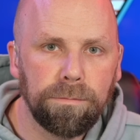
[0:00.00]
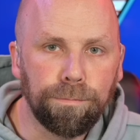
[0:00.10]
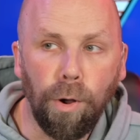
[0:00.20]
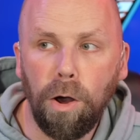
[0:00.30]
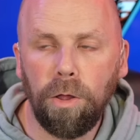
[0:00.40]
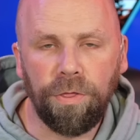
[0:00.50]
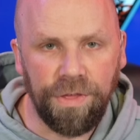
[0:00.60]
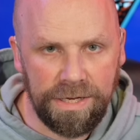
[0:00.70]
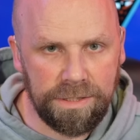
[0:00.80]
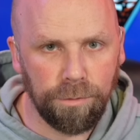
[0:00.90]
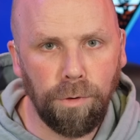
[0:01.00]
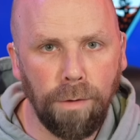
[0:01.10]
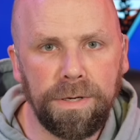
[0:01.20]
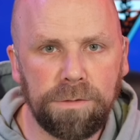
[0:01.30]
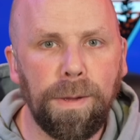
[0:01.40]
Paul thinks that
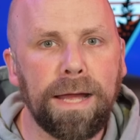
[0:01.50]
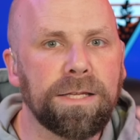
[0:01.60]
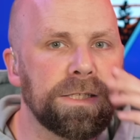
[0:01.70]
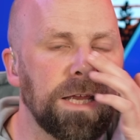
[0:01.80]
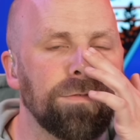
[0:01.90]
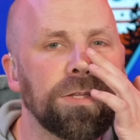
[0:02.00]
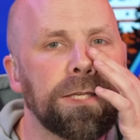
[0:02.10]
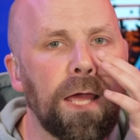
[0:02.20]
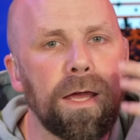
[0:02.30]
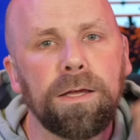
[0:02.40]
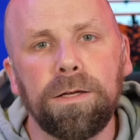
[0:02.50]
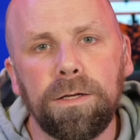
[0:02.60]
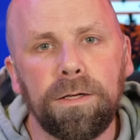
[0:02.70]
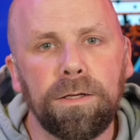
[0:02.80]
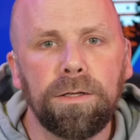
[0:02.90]
Roman is back to save the day.
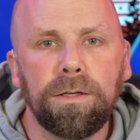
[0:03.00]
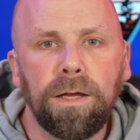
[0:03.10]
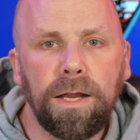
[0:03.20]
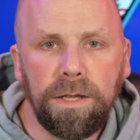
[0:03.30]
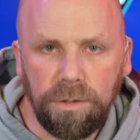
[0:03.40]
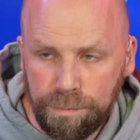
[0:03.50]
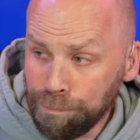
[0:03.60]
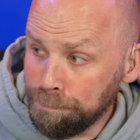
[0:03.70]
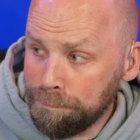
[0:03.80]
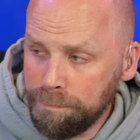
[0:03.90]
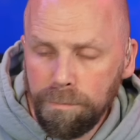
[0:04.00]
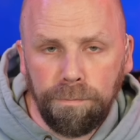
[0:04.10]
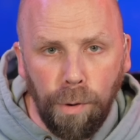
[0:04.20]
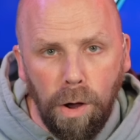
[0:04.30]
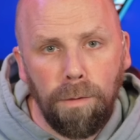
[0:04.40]
And he goes,
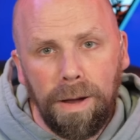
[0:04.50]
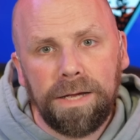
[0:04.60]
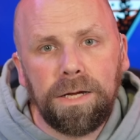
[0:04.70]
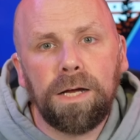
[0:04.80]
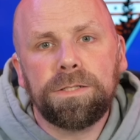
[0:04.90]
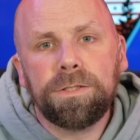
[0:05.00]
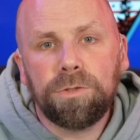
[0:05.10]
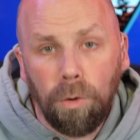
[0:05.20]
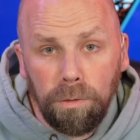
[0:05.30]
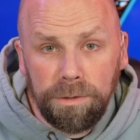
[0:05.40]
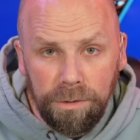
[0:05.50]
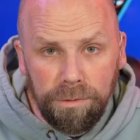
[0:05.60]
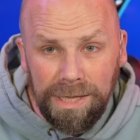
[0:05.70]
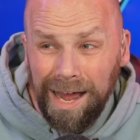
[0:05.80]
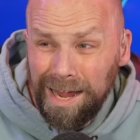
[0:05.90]
Paul, my cousin told you
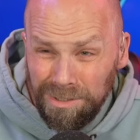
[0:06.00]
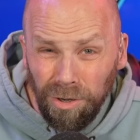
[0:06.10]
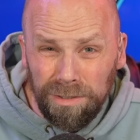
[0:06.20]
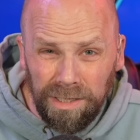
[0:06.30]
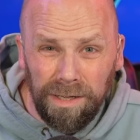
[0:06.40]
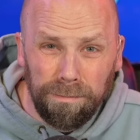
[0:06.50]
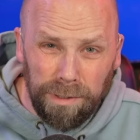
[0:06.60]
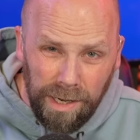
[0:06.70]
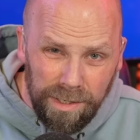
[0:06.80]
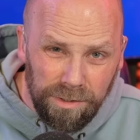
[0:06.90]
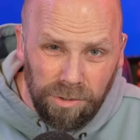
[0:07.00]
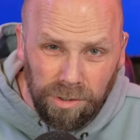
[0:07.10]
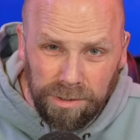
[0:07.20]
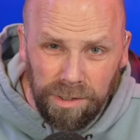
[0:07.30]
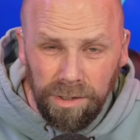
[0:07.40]
that I talked to him, but I didn't
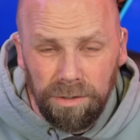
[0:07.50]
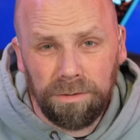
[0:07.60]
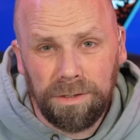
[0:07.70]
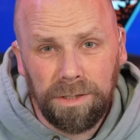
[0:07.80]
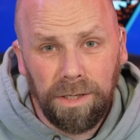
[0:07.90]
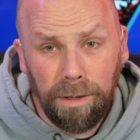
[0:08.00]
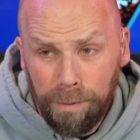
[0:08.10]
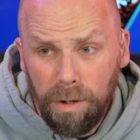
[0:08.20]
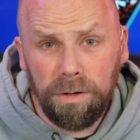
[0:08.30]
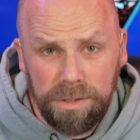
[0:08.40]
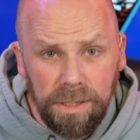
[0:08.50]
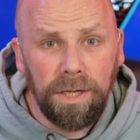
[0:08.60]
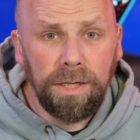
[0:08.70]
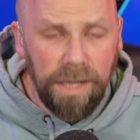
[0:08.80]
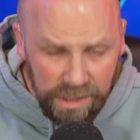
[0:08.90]
talk to you. And Paul goes,
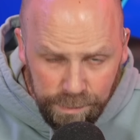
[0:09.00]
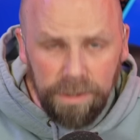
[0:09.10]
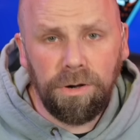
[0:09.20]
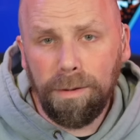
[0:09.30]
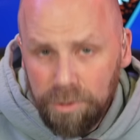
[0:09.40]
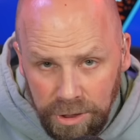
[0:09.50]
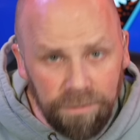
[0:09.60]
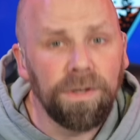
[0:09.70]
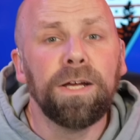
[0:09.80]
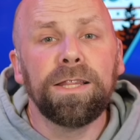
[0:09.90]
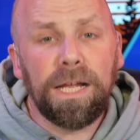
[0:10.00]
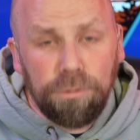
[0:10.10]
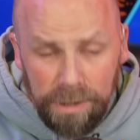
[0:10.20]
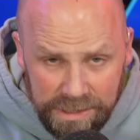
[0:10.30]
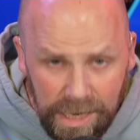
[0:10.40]
yes, my tribal chief. That's
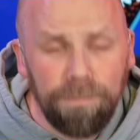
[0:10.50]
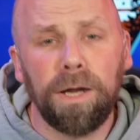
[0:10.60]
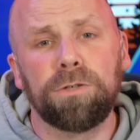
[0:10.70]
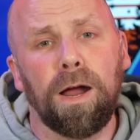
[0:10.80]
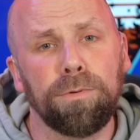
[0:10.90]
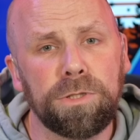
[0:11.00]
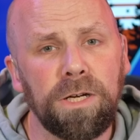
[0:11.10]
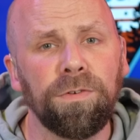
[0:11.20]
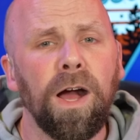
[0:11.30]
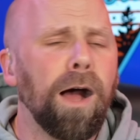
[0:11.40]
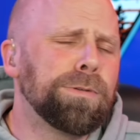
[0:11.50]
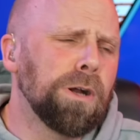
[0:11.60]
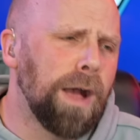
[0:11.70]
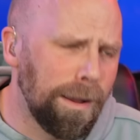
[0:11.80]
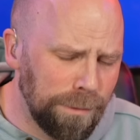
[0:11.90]
what he said, my tribal chief. I'm so
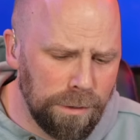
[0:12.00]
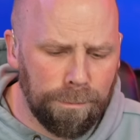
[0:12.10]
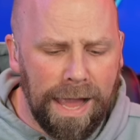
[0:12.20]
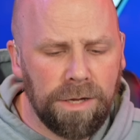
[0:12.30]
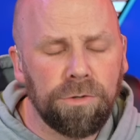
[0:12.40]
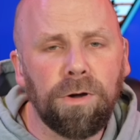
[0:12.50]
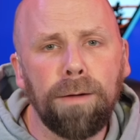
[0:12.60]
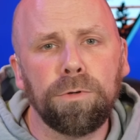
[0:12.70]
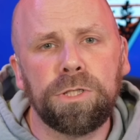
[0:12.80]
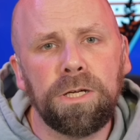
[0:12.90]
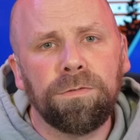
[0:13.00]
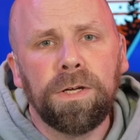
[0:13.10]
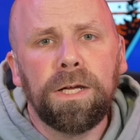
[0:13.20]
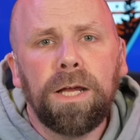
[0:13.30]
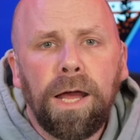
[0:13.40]
happy you're back, your tribal chief.
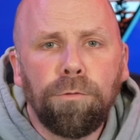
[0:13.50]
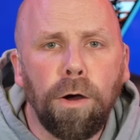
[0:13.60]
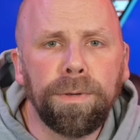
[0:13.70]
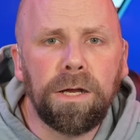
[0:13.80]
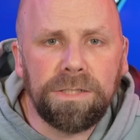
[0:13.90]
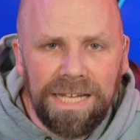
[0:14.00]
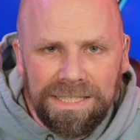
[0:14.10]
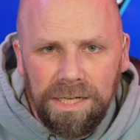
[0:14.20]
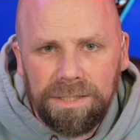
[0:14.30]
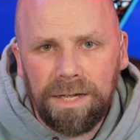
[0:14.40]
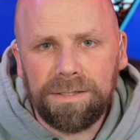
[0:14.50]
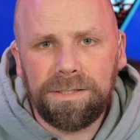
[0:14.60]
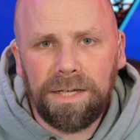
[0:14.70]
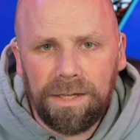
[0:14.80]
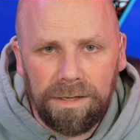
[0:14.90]
And Roman goes, that's because I
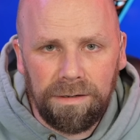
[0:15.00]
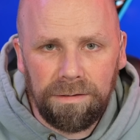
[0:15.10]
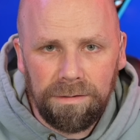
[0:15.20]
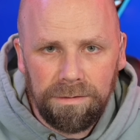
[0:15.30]
did.